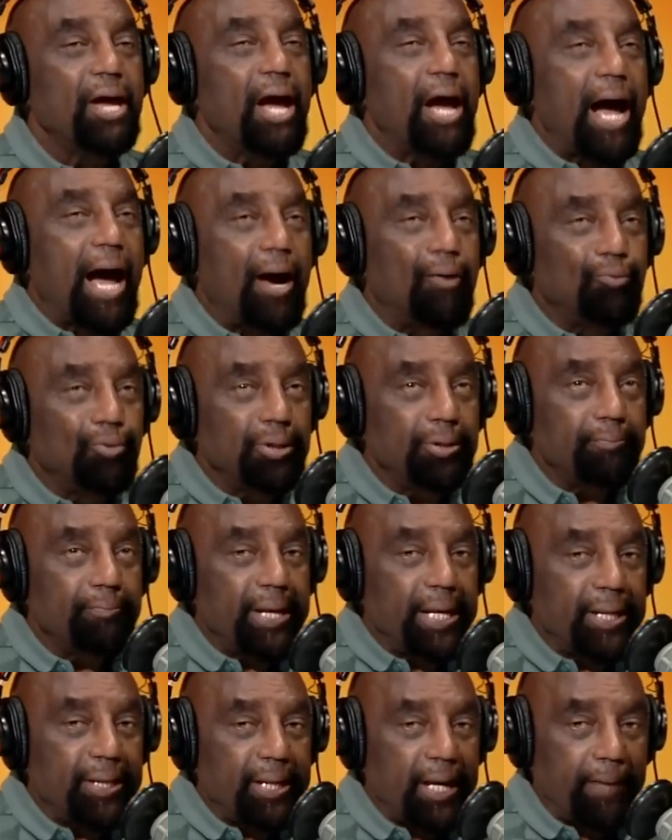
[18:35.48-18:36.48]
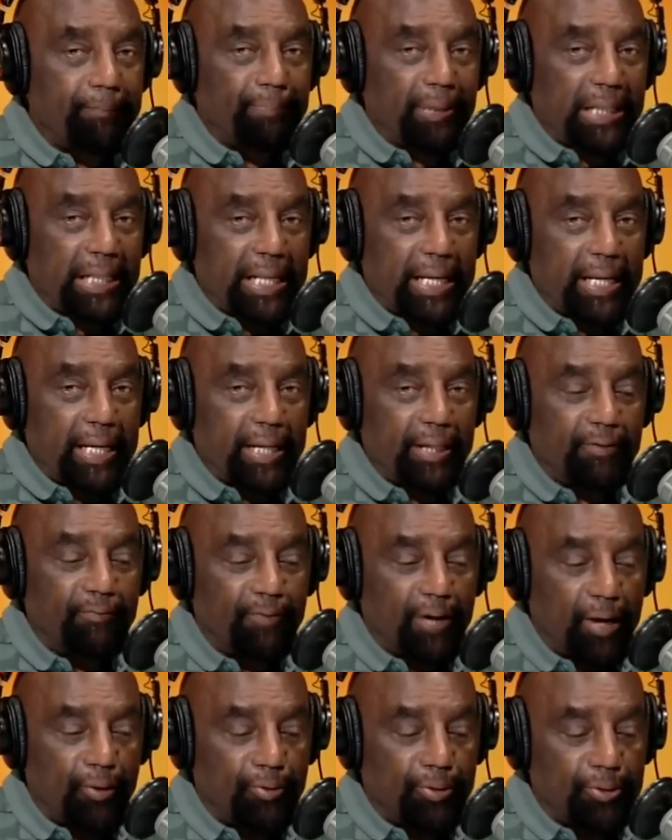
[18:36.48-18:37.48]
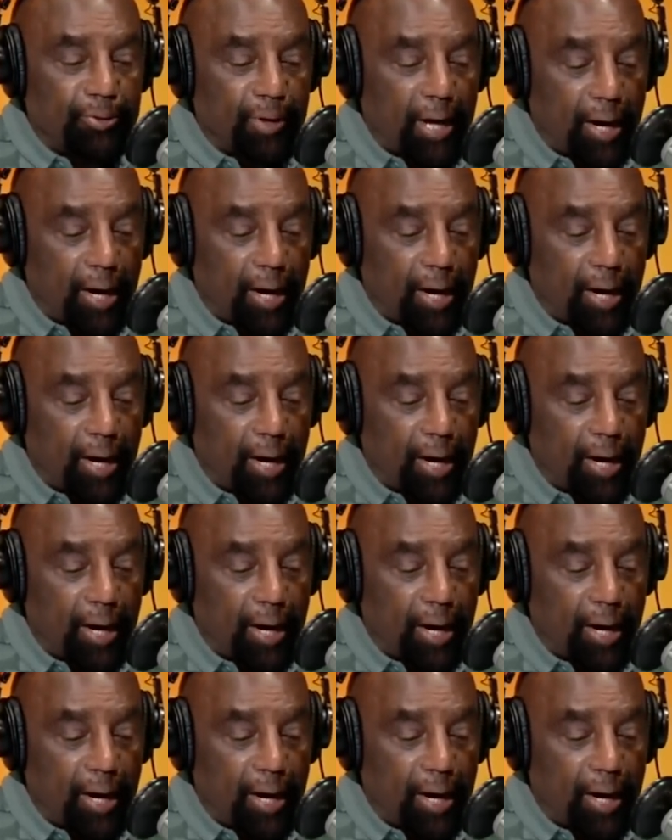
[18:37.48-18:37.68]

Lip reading: I wouldn't make that plan if I were you.